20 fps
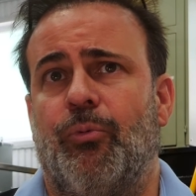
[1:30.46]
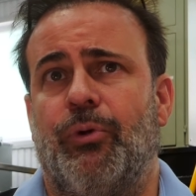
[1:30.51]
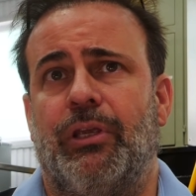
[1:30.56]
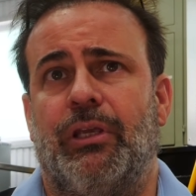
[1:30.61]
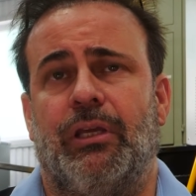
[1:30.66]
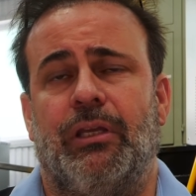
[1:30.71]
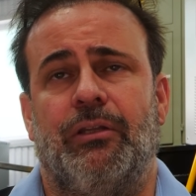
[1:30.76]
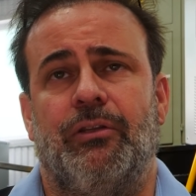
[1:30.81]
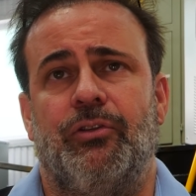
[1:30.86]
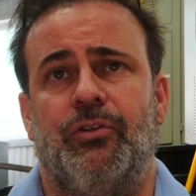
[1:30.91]
we
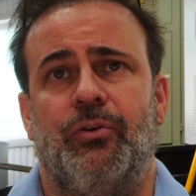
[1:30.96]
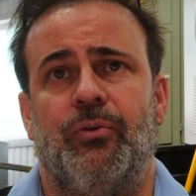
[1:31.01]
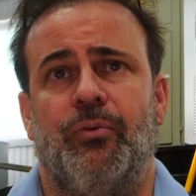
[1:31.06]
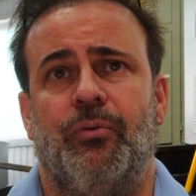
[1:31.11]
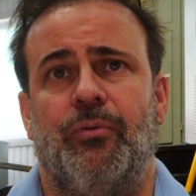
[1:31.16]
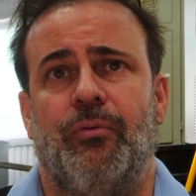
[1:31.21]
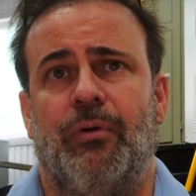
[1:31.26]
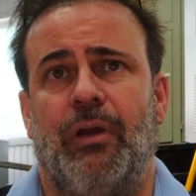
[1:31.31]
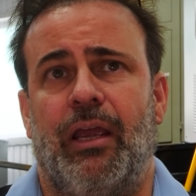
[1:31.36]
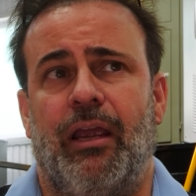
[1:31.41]
can
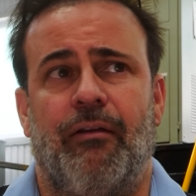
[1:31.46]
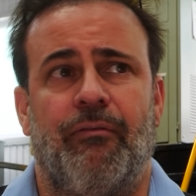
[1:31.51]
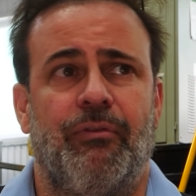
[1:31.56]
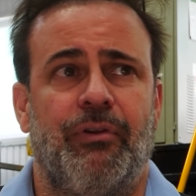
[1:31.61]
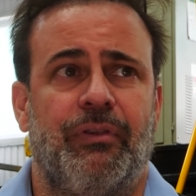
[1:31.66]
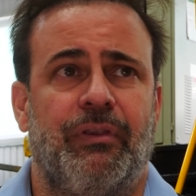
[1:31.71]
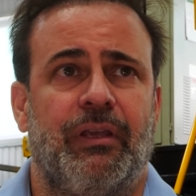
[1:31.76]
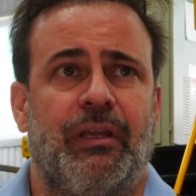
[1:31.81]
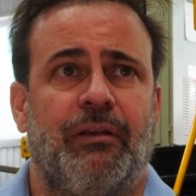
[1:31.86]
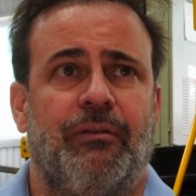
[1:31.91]
do
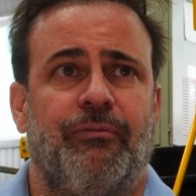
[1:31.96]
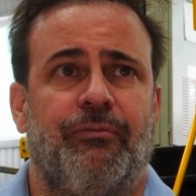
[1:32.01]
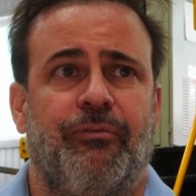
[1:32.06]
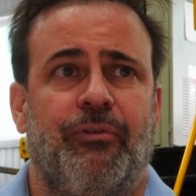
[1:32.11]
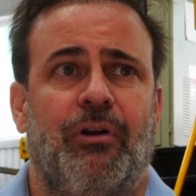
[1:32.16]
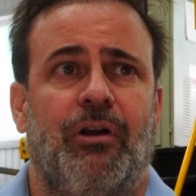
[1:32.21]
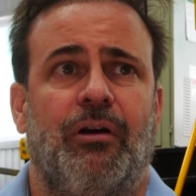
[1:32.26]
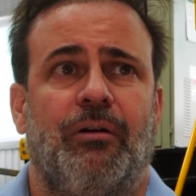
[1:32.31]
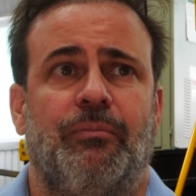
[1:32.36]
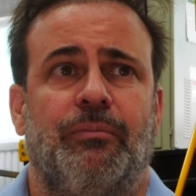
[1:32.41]
everything
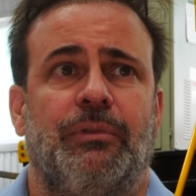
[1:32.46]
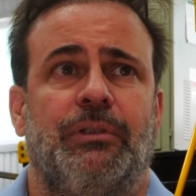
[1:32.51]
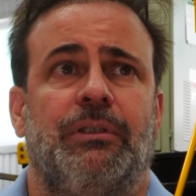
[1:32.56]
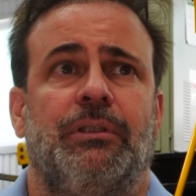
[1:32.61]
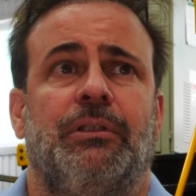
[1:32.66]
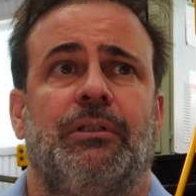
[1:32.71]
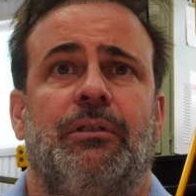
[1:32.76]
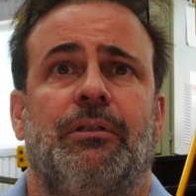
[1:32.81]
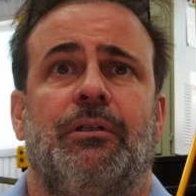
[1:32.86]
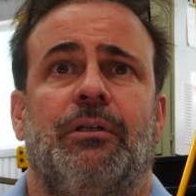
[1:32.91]
from
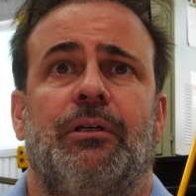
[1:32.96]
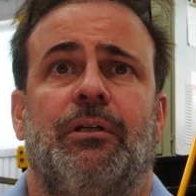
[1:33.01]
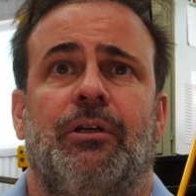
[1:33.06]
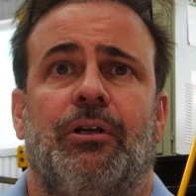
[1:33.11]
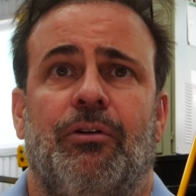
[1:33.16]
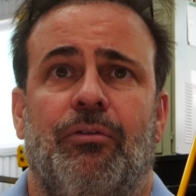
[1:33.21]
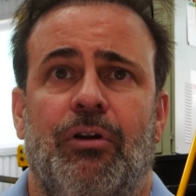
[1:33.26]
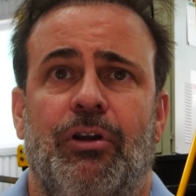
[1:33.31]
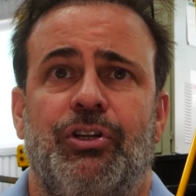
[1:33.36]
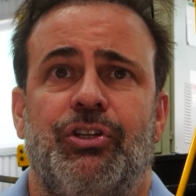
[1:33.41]

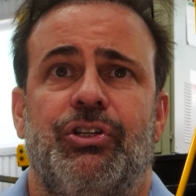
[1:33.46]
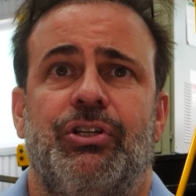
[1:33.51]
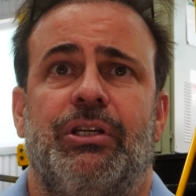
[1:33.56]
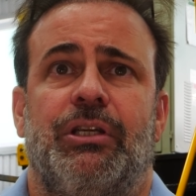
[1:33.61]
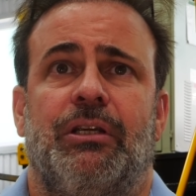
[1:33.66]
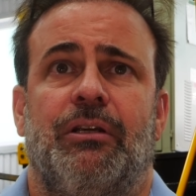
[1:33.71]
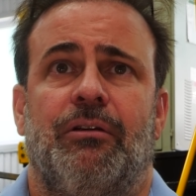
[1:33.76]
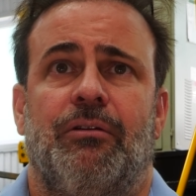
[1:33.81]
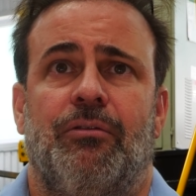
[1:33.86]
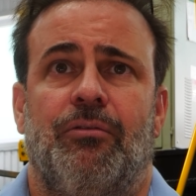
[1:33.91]

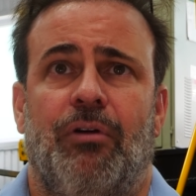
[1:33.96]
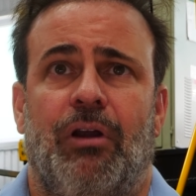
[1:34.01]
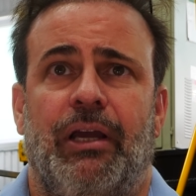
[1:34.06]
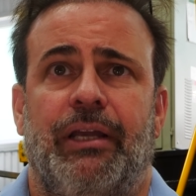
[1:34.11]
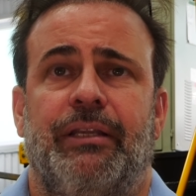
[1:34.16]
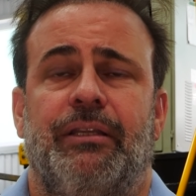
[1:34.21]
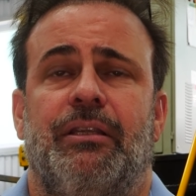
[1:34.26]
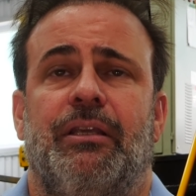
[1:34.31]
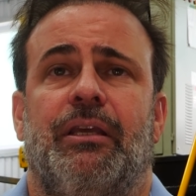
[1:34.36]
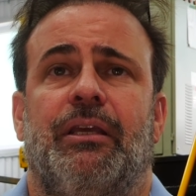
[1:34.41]
crushing,
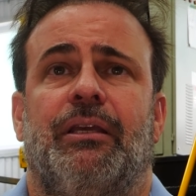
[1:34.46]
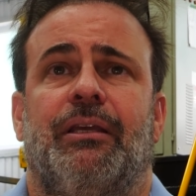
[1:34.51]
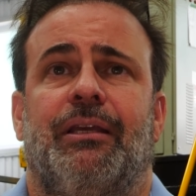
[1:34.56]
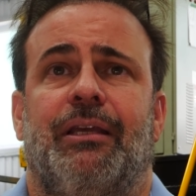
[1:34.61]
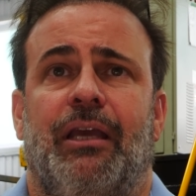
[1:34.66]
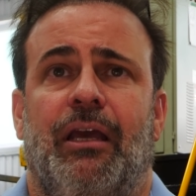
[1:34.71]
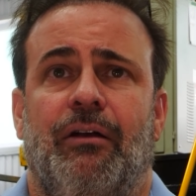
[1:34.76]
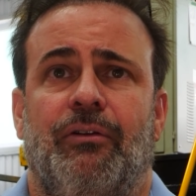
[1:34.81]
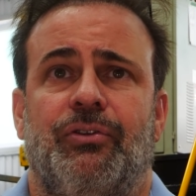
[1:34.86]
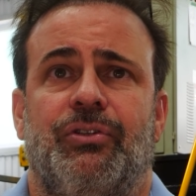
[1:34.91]
grinding,
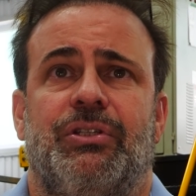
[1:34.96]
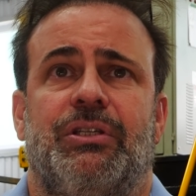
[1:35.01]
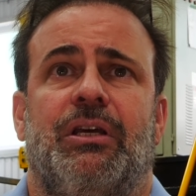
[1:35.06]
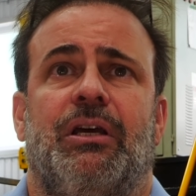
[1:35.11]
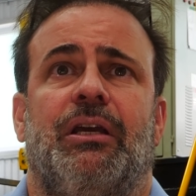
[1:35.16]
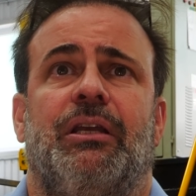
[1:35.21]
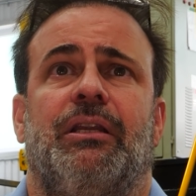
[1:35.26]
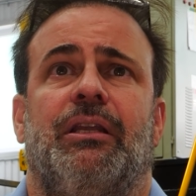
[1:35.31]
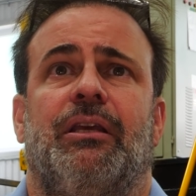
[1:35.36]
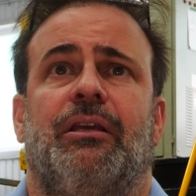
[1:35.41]

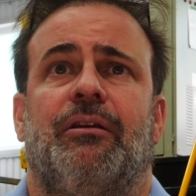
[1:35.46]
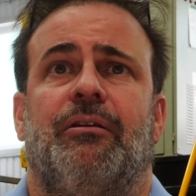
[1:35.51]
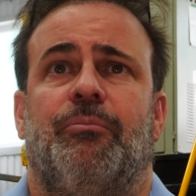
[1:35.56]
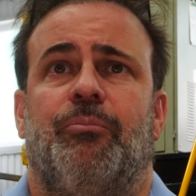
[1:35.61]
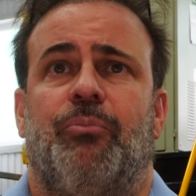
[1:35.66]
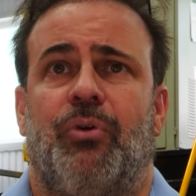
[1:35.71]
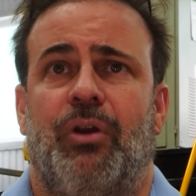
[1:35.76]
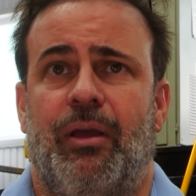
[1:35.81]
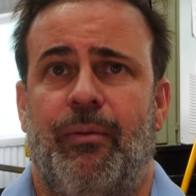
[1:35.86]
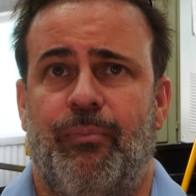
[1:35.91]
calcining,
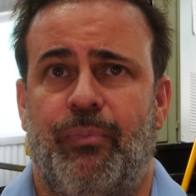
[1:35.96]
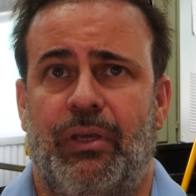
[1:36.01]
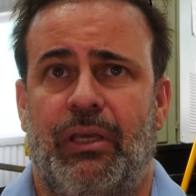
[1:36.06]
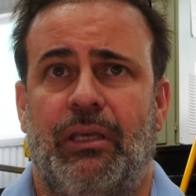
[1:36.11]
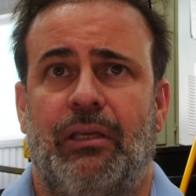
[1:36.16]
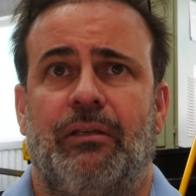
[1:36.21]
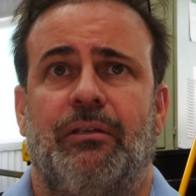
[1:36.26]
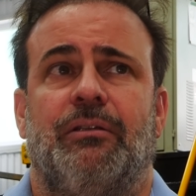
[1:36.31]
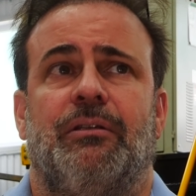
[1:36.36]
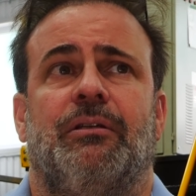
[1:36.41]

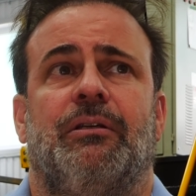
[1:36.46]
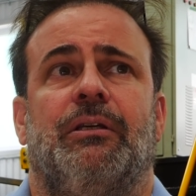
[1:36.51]
prepping,